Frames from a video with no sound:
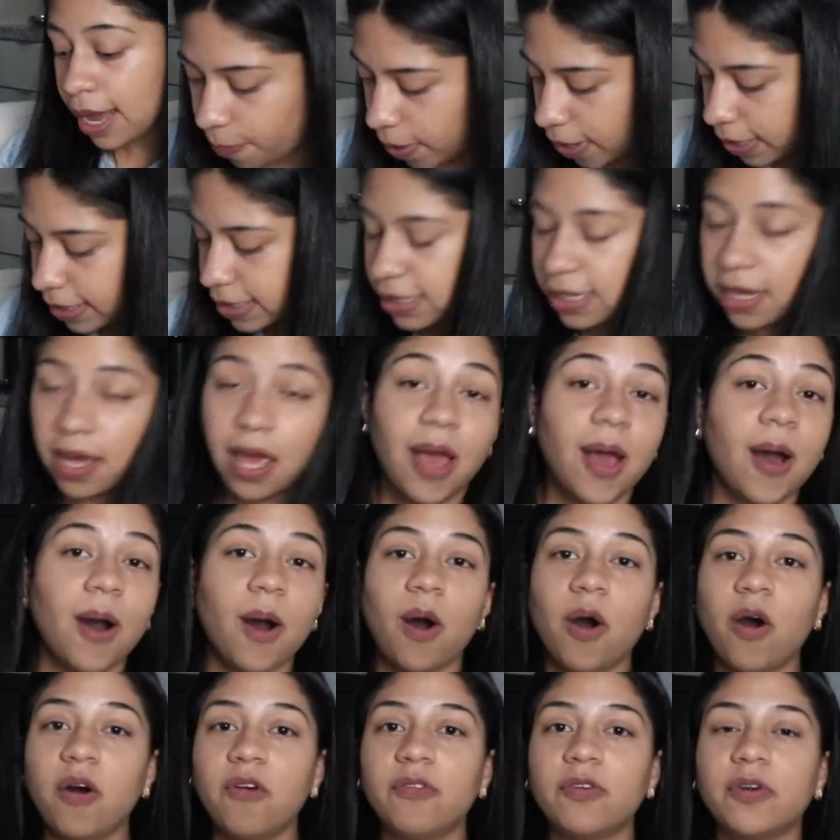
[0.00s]
But
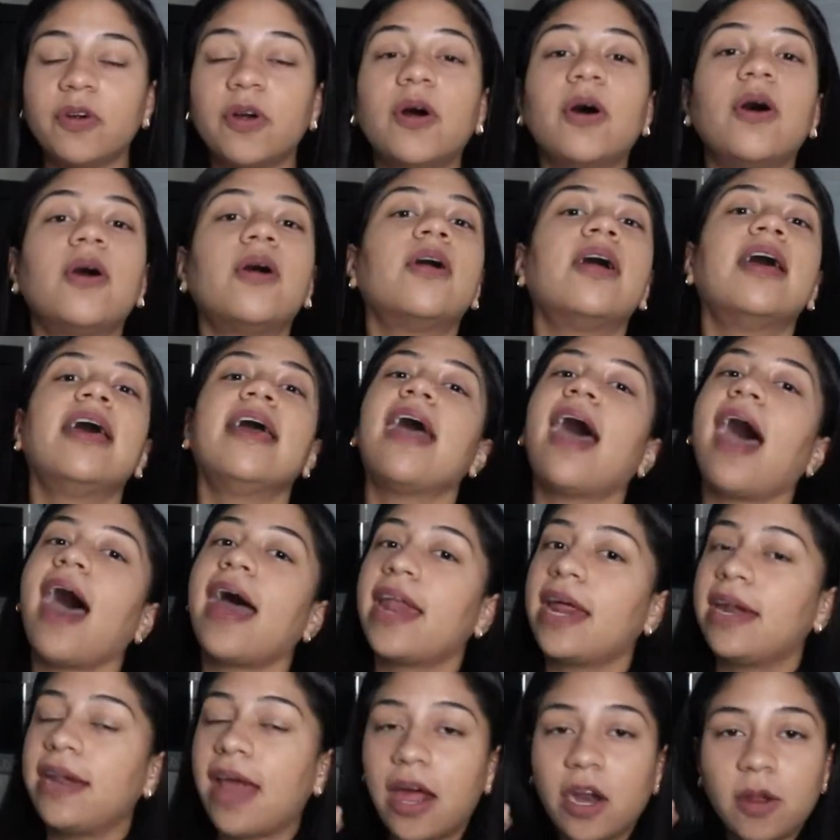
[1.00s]
overall,
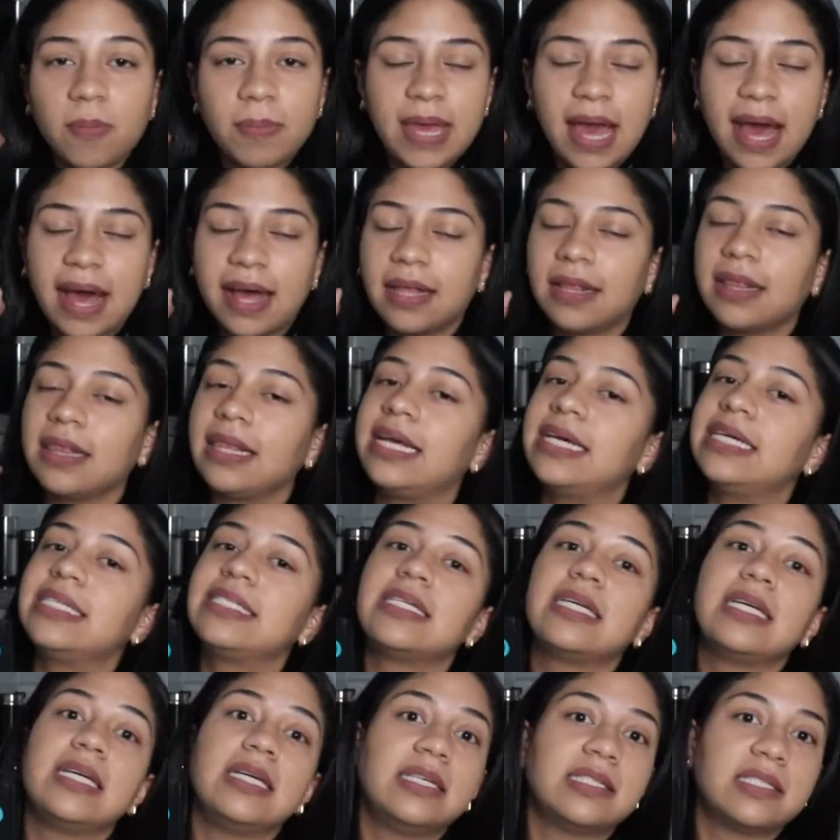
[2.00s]
an anatomy
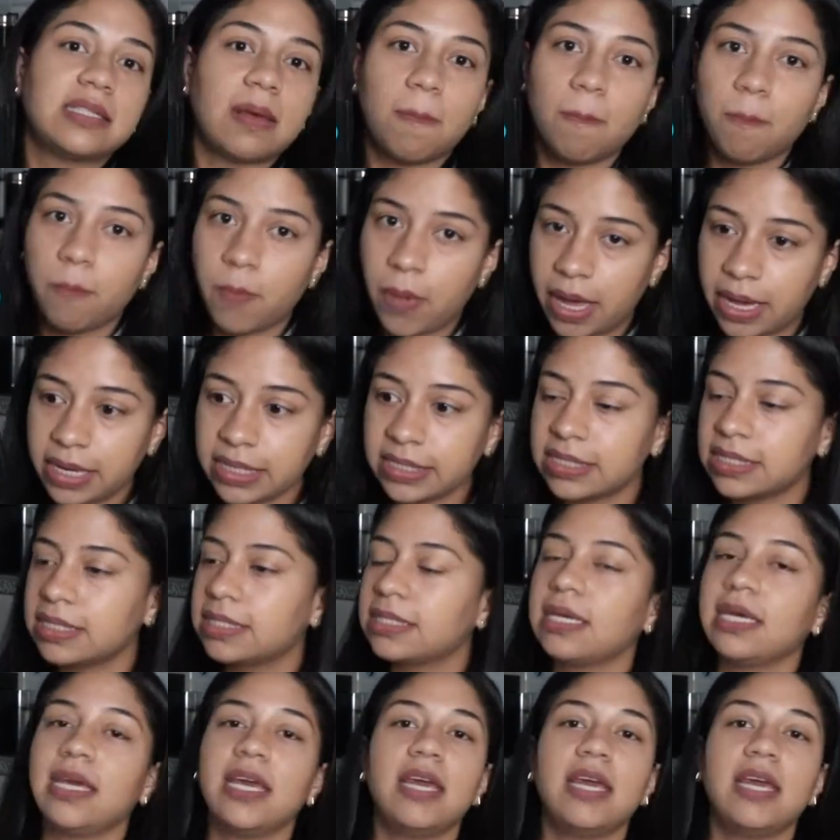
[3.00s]
atlas is a must.